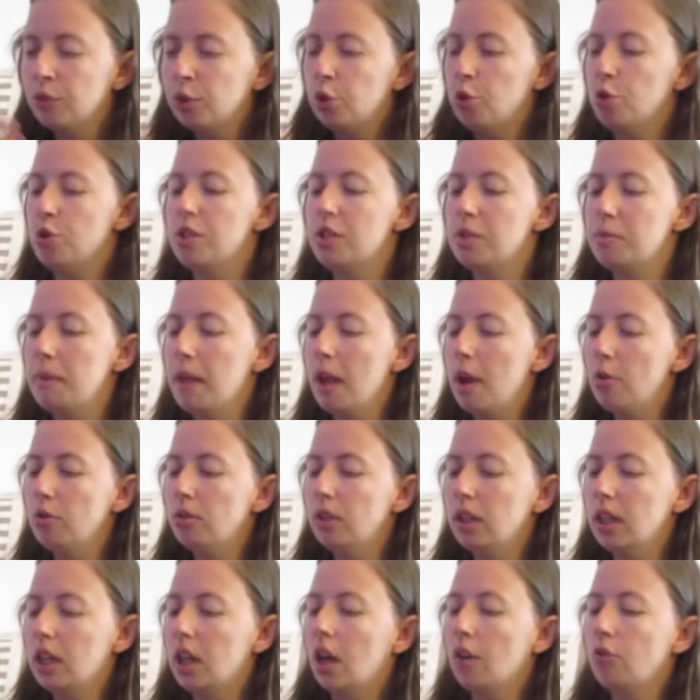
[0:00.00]
You smell
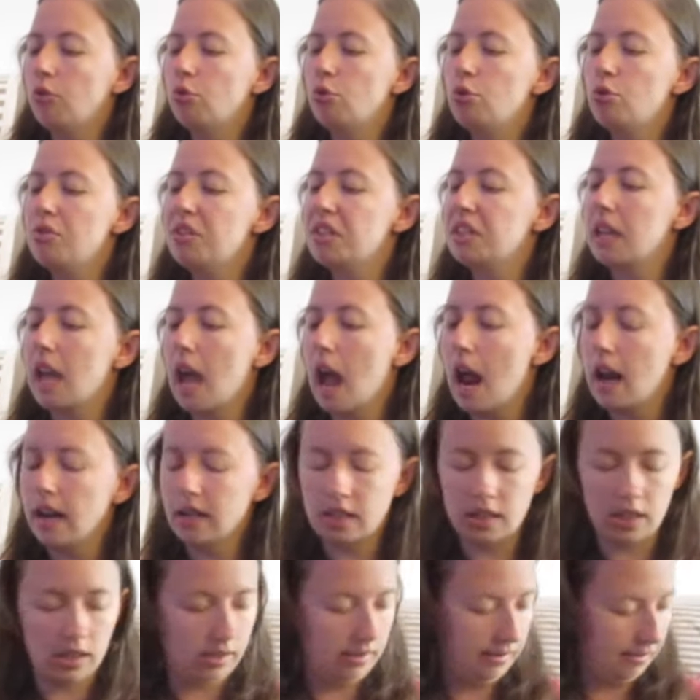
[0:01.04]
like a rose
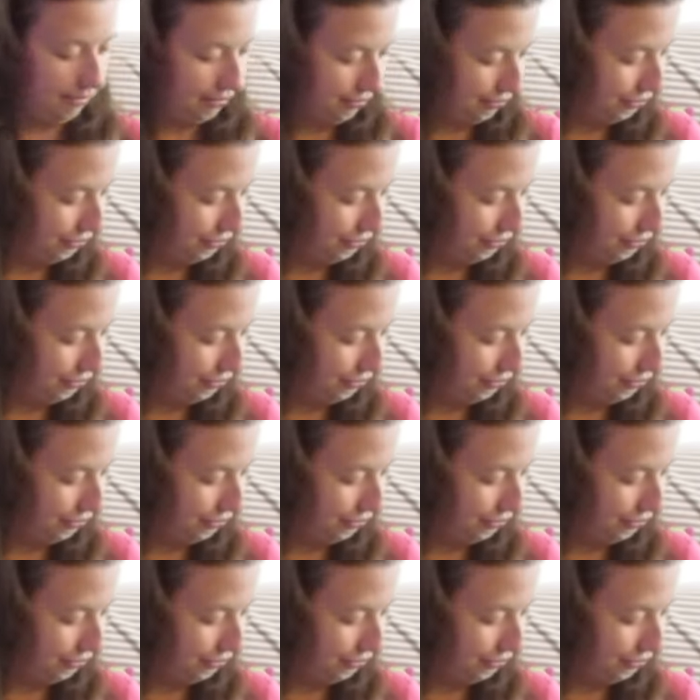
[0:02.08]
garden.